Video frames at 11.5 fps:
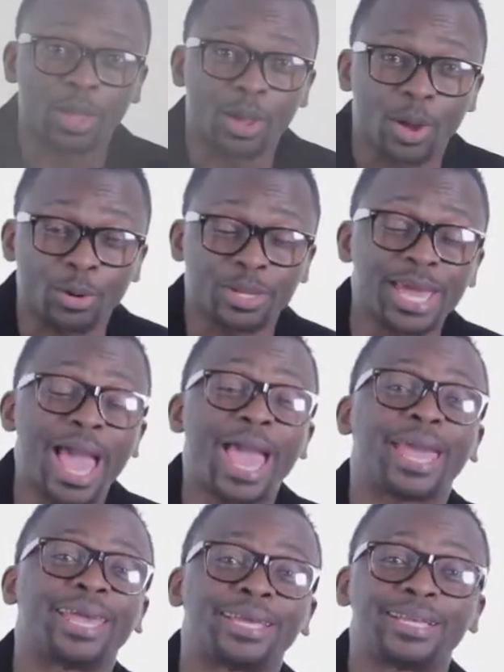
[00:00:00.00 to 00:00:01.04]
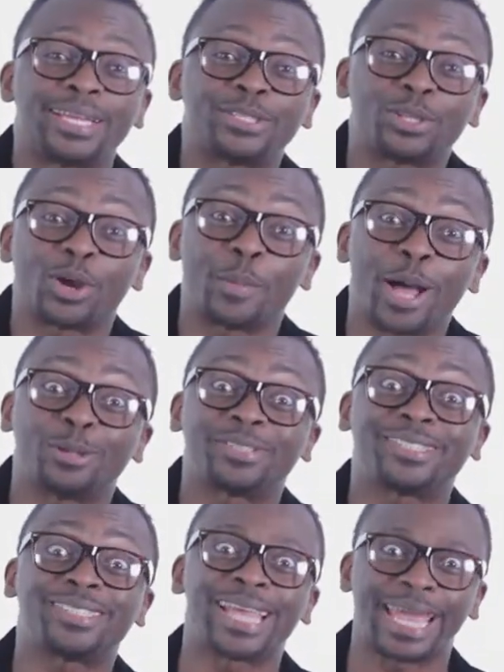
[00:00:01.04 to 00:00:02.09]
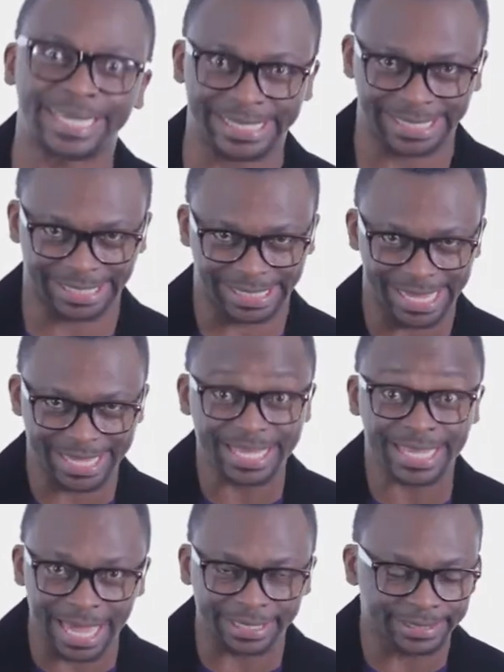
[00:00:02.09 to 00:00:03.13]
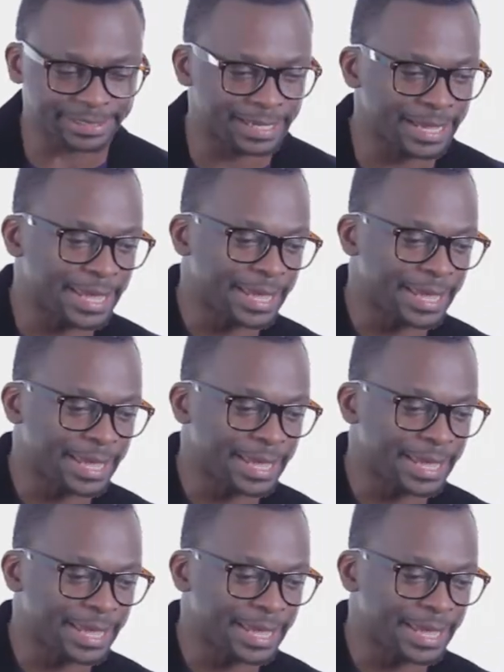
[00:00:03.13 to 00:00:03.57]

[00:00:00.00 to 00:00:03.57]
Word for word: Okay, let's talk about sex. Yes.